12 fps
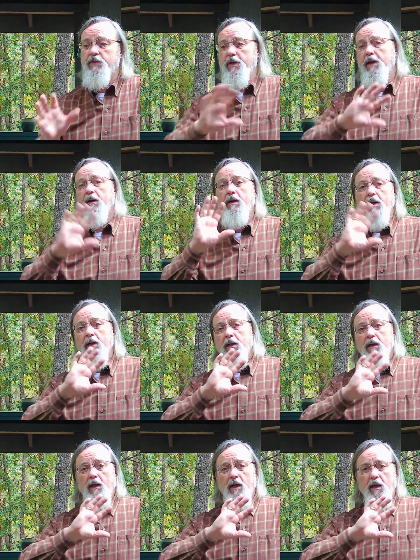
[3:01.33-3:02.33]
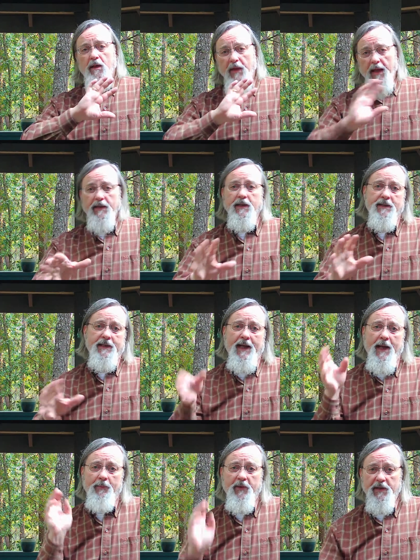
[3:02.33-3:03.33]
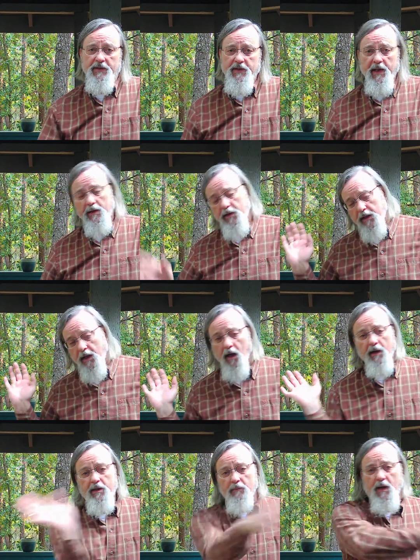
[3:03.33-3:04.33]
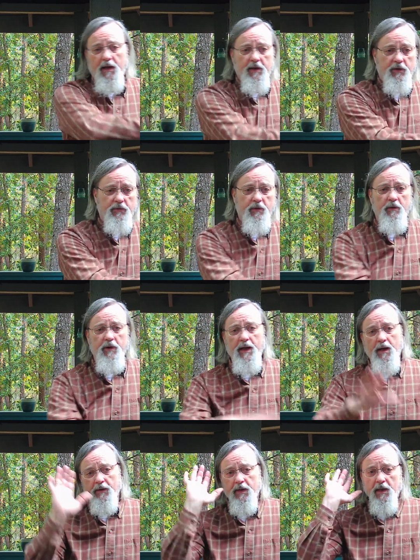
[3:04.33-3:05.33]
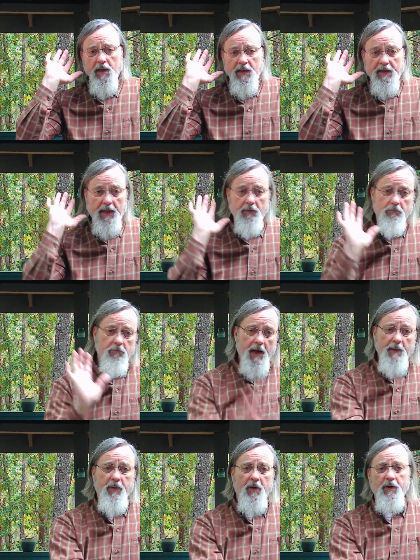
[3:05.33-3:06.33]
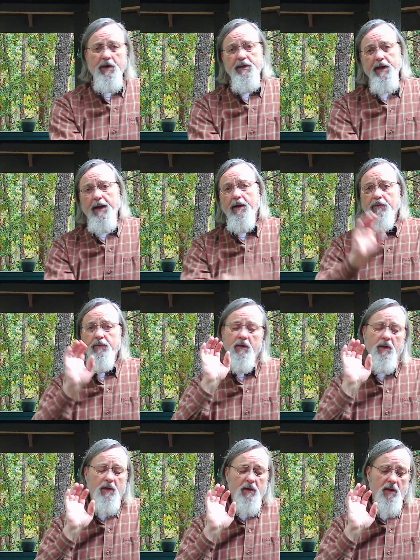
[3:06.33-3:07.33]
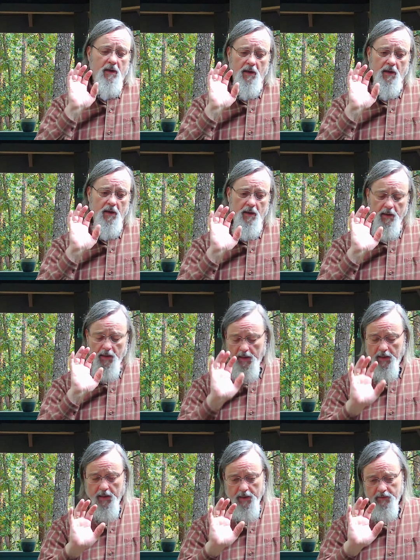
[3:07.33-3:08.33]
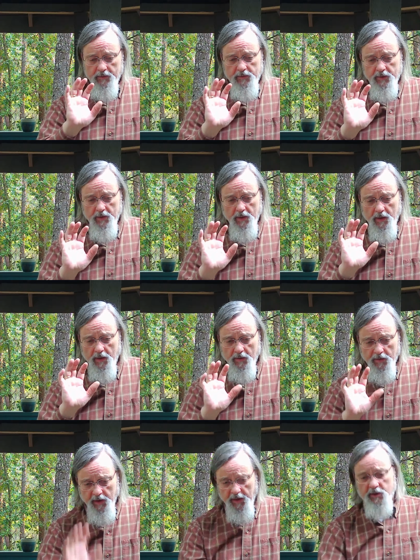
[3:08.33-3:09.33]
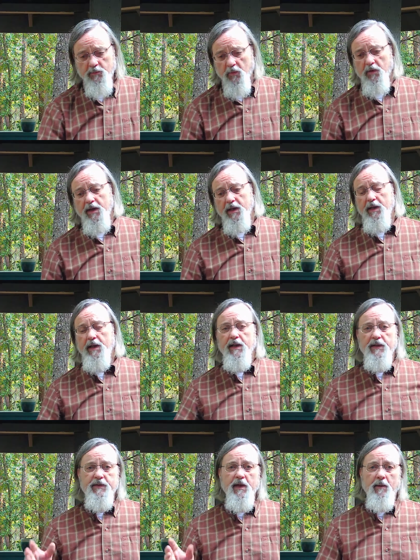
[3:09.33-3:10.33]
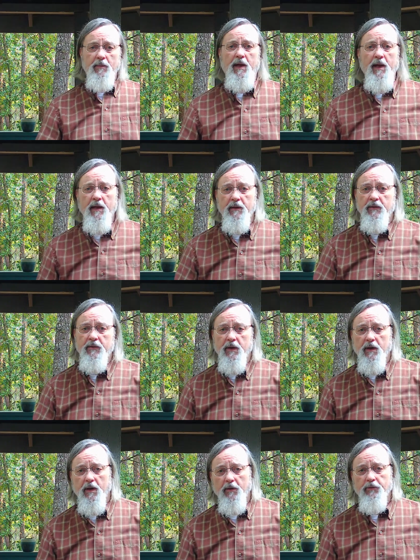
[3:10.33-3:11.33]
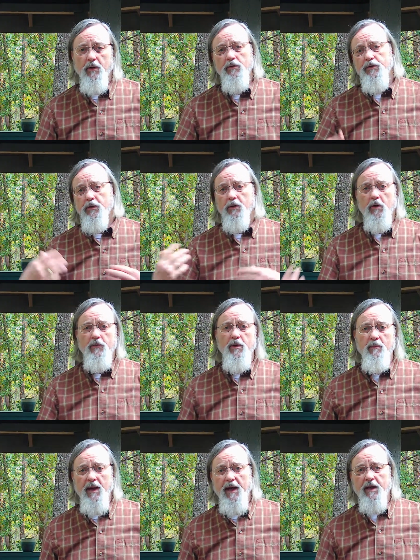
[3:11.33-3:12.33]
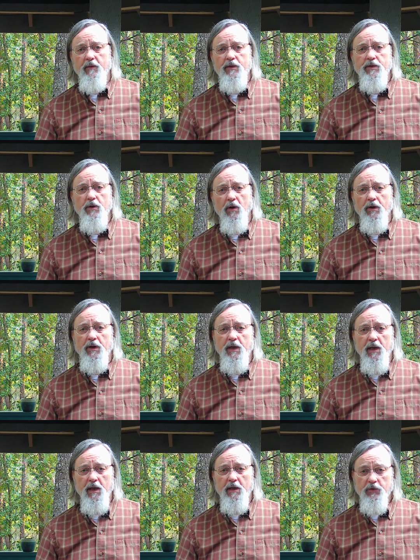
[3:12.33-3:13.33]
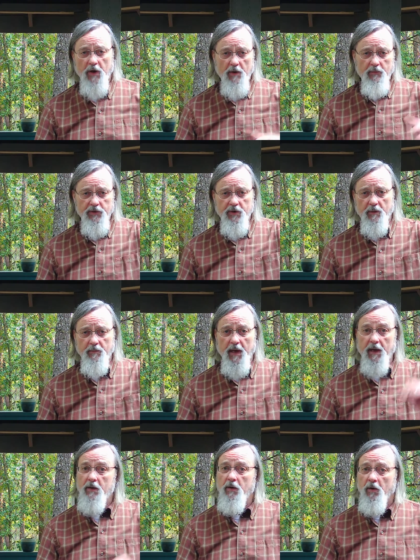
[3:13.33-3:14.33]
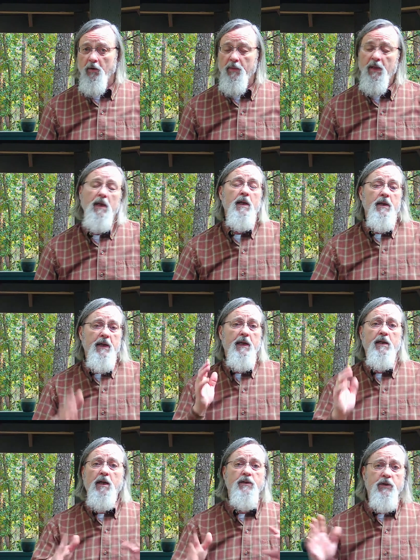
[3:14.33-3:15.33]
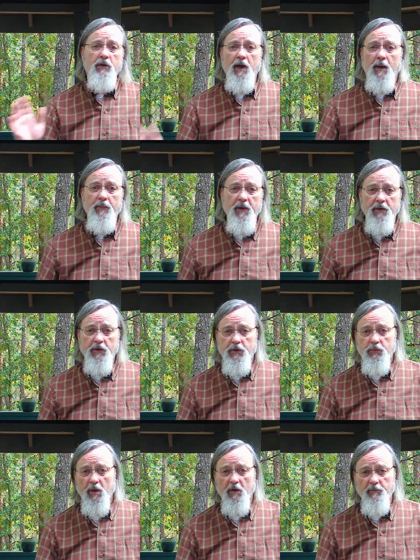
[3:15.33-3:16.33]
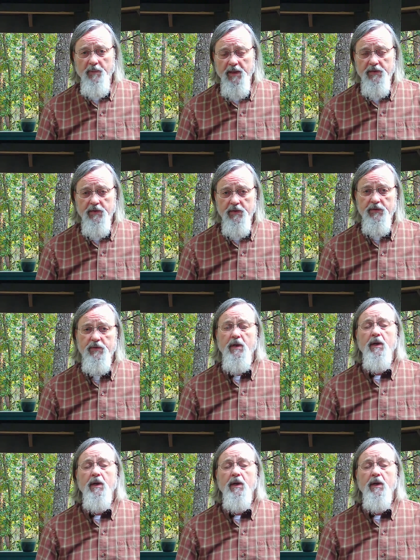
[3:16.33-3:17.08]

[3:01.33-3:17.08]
there, that doesn't happen. Instead, the concubine is thrown out. They rape her to death, and the next morning he gets up and throws her over the back of his donkey, and he travels on back home. Then he cuts her up into 12 pieces